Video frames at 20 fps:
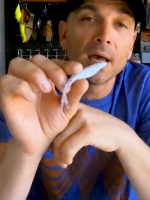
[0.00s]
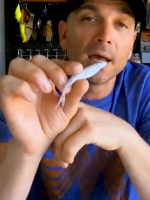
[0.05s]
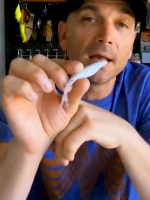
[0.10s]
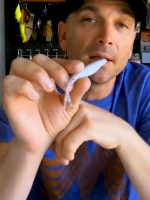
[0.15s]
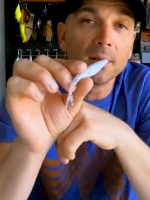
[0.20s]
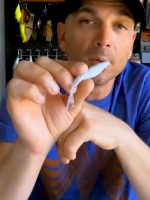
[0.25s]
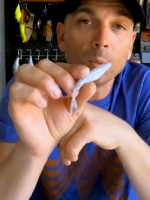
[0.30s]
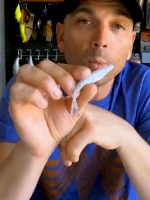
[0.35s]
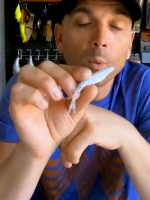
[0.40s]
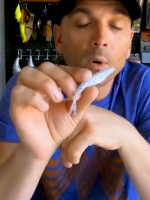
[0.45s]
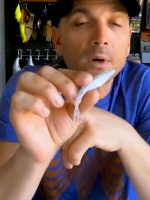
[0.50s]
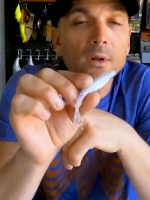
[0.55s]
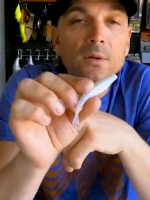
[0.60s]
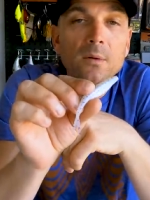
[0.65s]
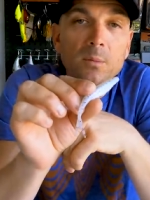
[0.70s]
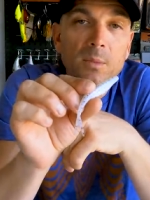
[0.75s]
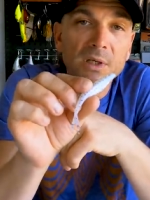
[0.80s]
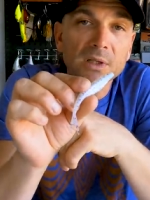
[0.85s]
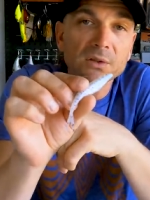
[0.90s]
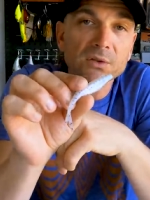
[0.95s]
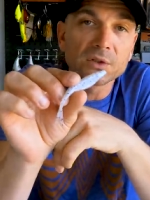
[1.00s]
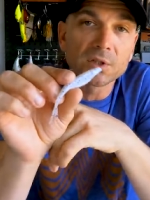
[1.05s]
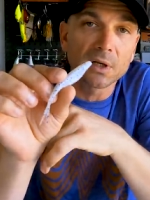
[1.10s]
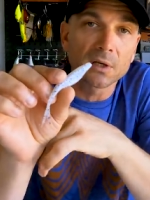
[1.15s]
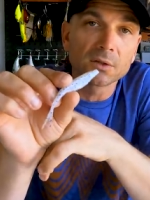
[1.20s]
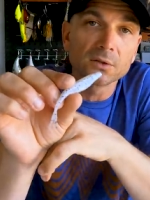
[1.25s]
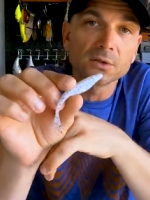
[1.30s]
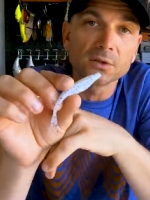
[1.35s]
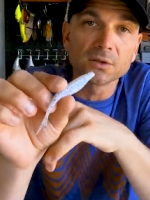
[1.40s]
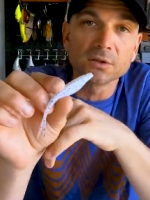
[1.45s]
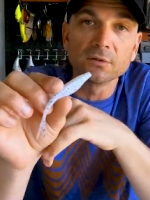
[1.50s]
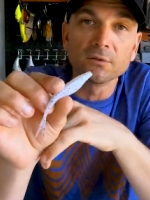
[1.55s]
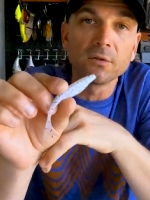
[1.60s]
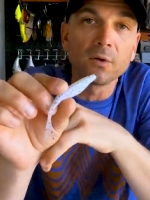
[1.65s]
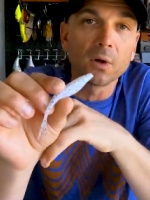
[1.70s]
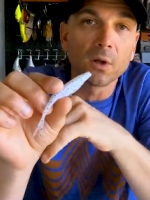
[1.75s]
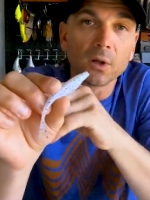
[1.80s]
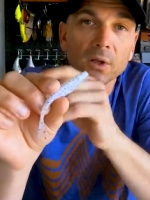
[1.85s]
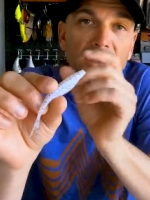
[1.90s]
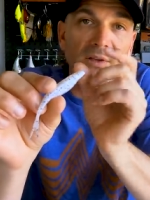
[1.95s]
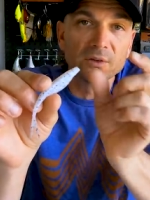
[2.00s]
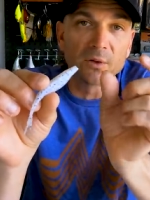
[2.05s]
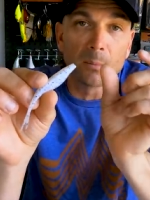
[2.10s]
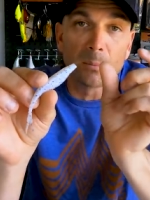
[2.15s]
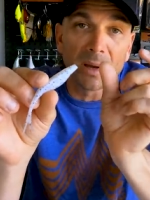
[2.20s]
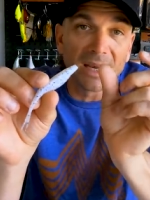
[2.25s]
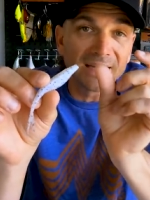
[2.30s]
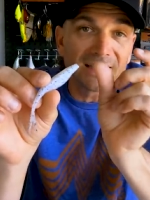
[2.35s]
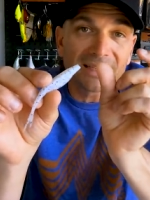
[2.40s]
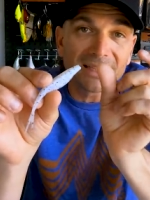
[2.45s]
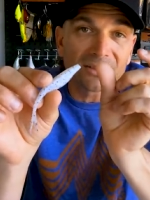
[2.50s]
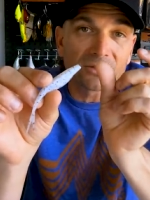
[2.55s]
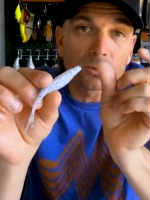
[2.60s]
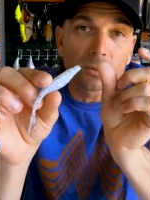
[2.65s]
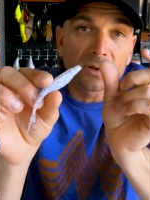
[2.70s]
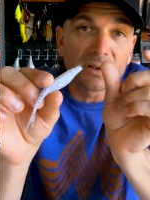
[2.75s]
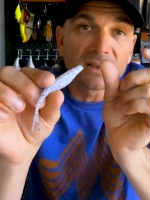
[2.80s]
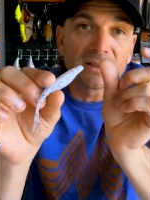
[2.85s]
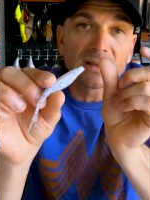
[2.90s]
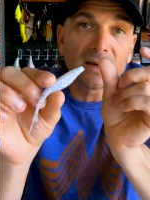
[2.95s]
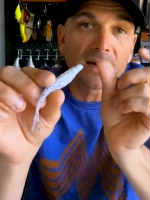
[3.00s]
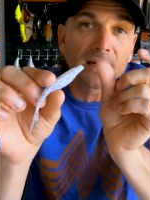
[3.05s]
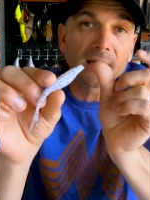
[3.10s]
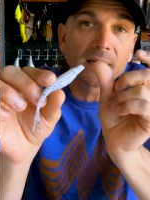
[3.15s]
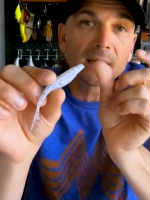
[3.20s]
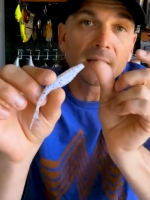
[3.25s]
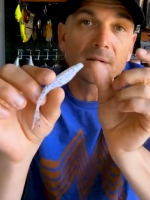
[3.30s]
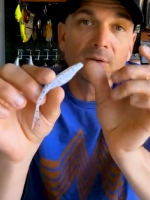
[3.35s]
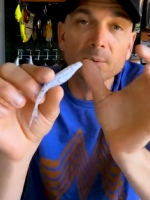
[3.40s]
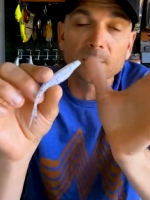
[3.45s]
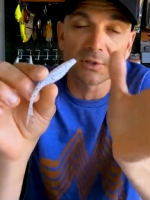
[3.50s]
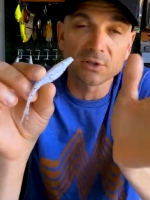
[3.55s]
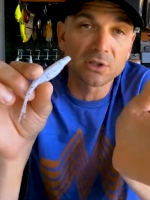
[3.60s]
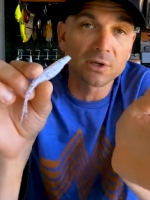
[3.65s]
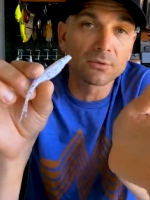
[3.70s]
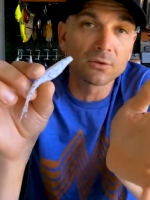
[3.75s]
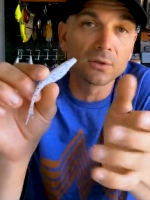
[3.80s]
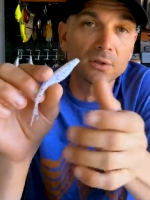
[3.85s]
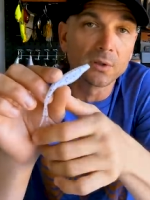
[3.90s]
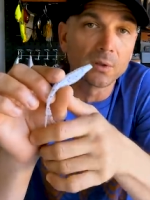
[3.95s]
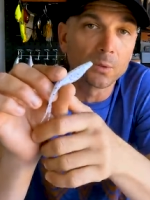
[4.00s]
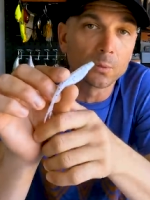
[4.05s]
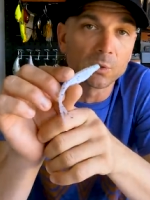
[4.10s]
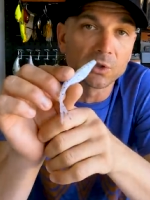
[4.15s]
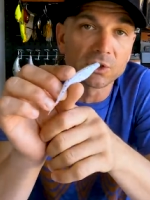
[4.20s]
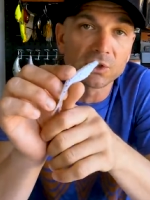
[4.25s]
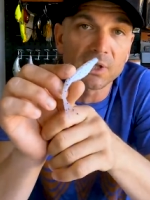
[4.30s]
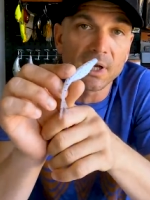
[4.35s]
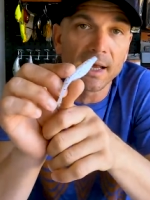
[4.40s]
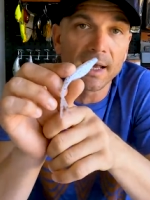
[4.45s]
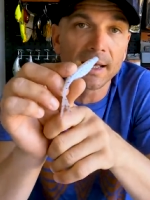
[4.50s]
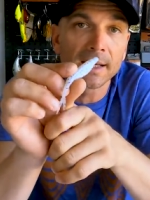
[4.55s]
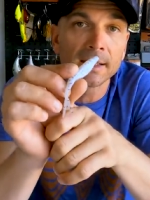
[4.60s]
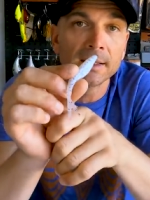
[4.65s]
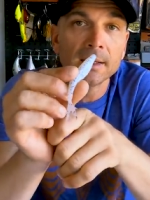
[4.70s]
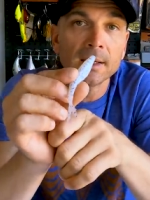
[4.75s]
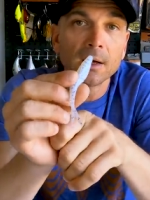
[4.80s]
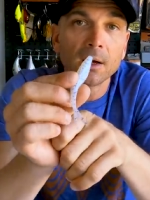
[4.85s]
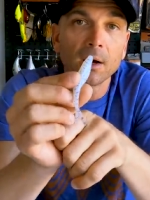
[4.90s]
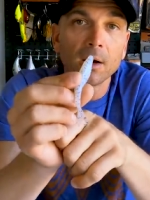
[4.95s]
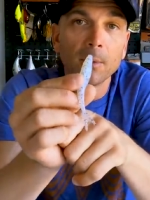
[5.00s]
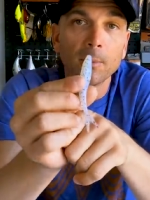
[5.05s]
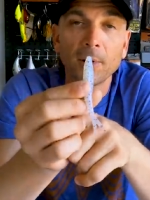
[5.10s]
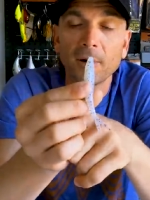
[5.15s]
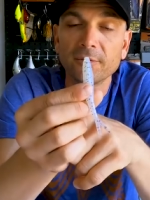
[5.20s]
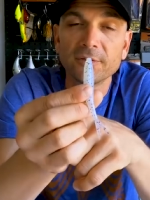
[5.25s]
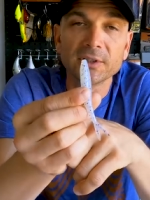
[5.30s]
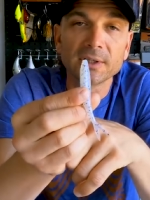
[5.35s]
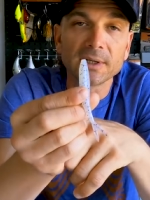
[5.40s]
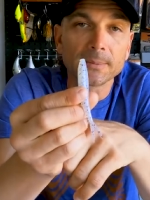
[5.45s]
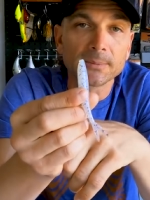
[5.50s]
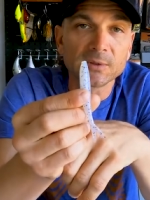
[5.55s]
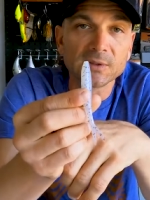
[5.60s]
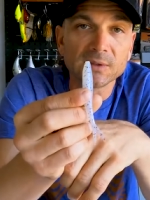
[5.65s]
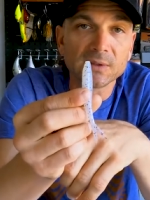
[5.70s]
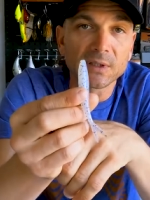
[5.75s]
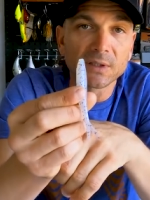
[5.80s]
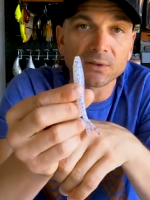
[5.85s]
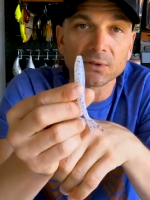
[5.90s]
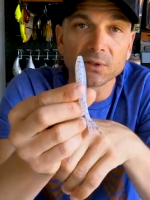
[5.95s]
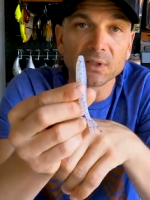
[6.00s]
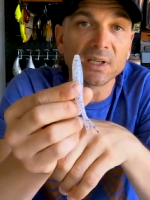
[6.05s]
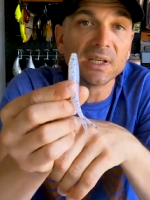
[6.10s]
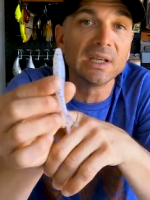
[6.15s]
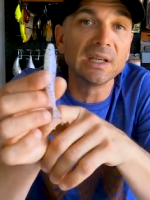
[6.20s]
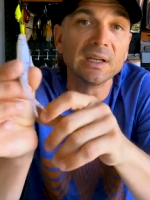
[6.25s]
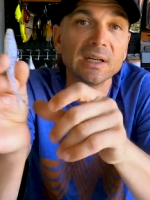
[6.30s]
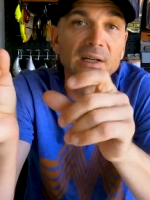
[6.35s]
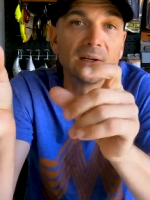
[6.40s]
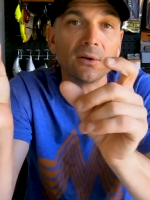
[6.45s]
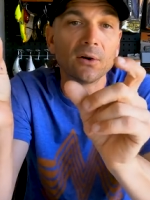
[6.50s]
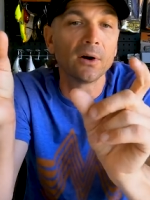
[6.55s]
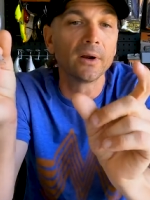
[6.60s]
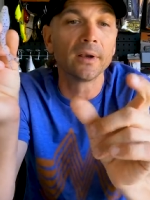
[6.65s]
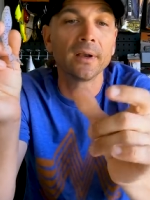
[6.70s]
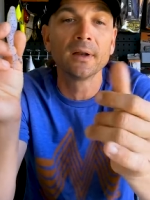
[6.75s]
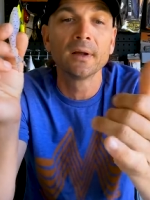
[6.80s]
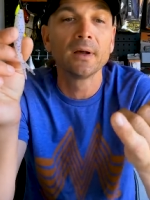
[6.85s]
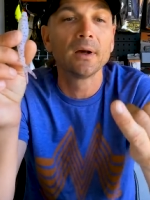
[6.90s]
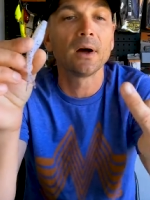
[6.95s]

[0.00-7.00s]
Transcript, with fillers: And one of the biggest challenges in fall is the bait gets really tiny, especially if you're dealing with shad. Um, oftentimes these things are keyed in on